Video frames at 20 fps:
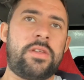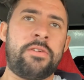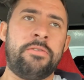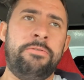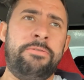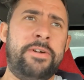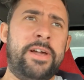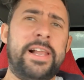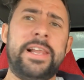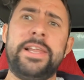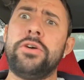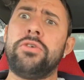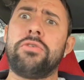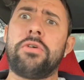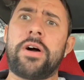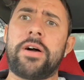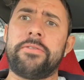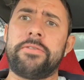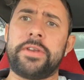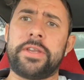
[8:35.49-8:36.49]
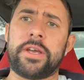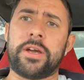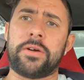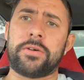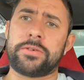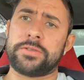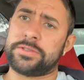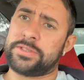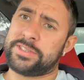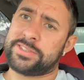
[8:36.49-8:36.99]
fairly alright video,
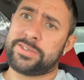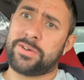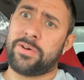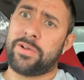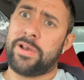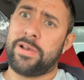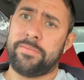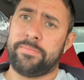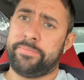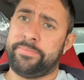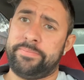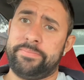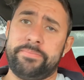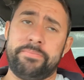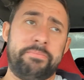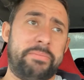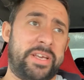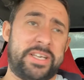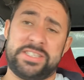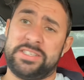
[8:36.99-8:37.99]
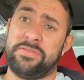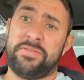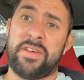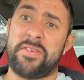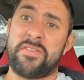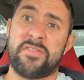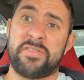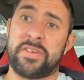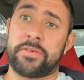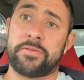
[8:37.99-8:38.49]
because it's got a mix of
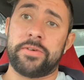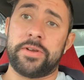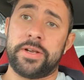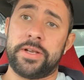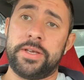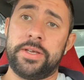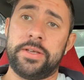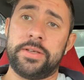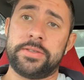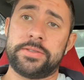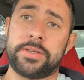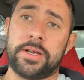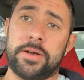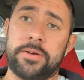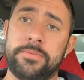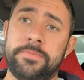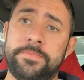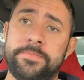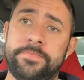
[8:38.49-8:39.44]
everything really. So